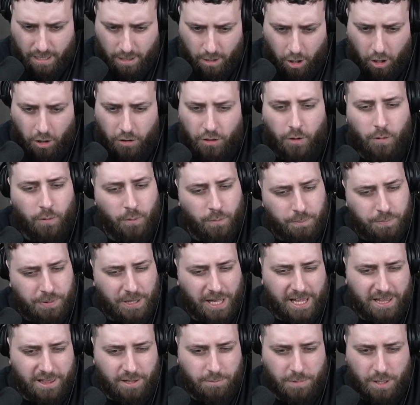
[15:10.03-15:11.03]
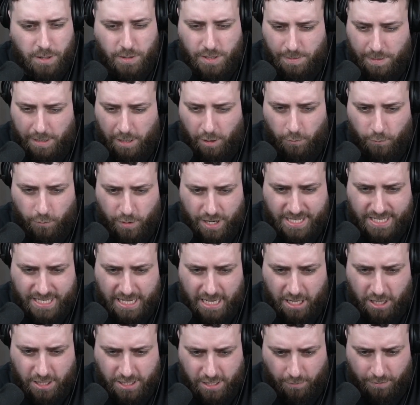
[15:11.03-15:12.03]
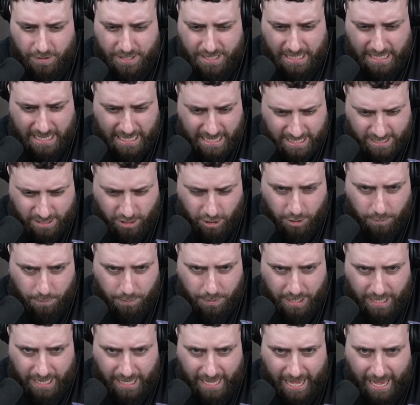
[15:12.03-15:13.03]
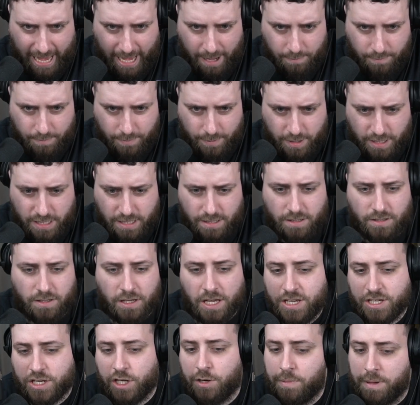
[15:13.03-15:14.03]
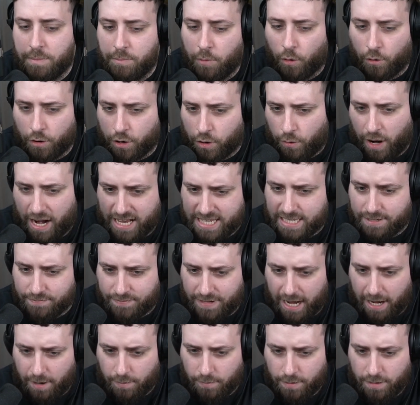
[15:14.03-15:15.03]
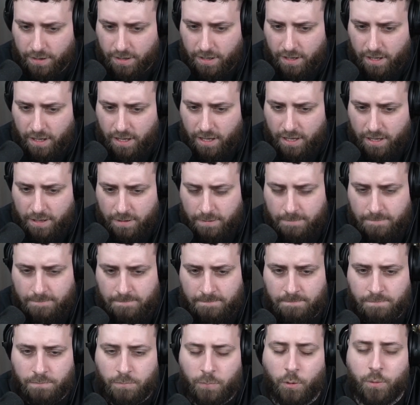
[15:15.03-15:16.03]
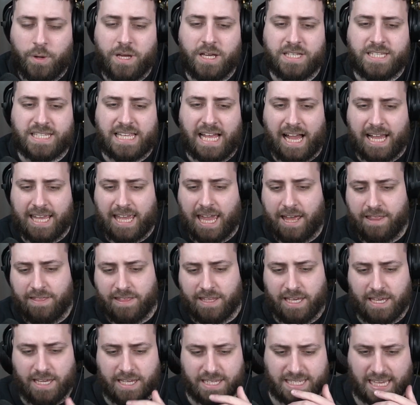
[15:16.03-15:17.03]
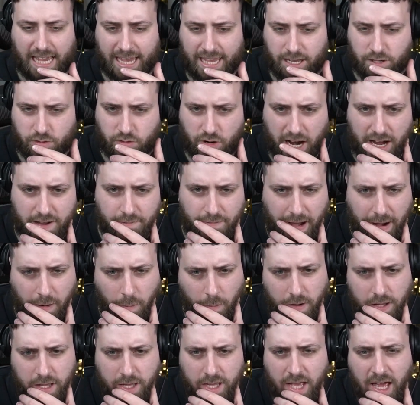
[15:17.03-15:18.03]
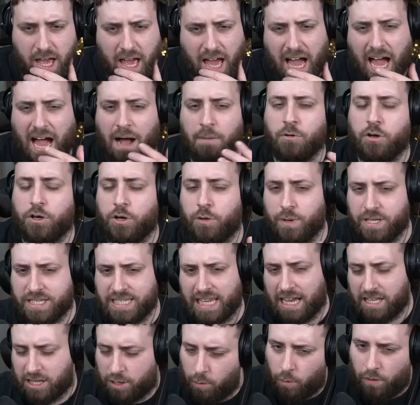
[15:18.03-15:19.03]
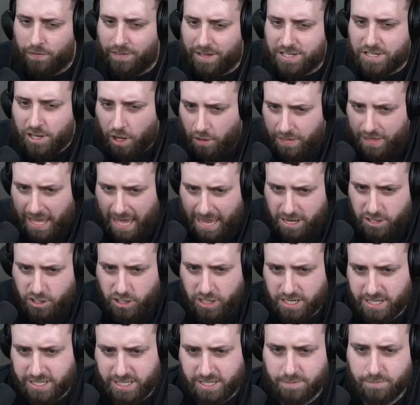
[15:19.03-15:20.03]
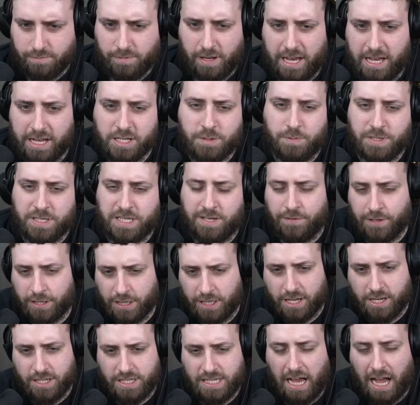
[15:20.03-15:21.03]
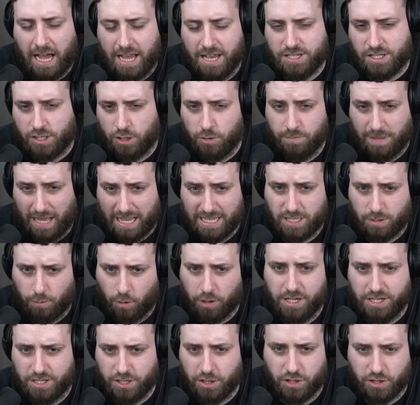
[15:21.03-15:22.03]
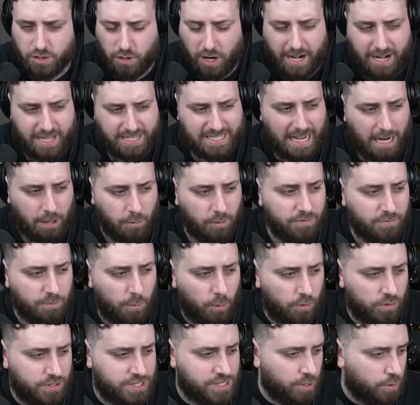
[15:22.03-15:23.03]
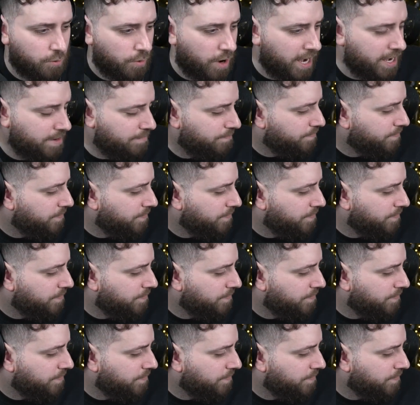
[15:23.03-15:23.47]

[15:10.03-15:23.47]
Although playing the Mew's a little risky because obviously he's going to be more aggressive now. But we can start getting the Psychic Drive out. I'm going to attack the one that's got the energies specifically because I assume that's the one he's going to try and attack with more so, right?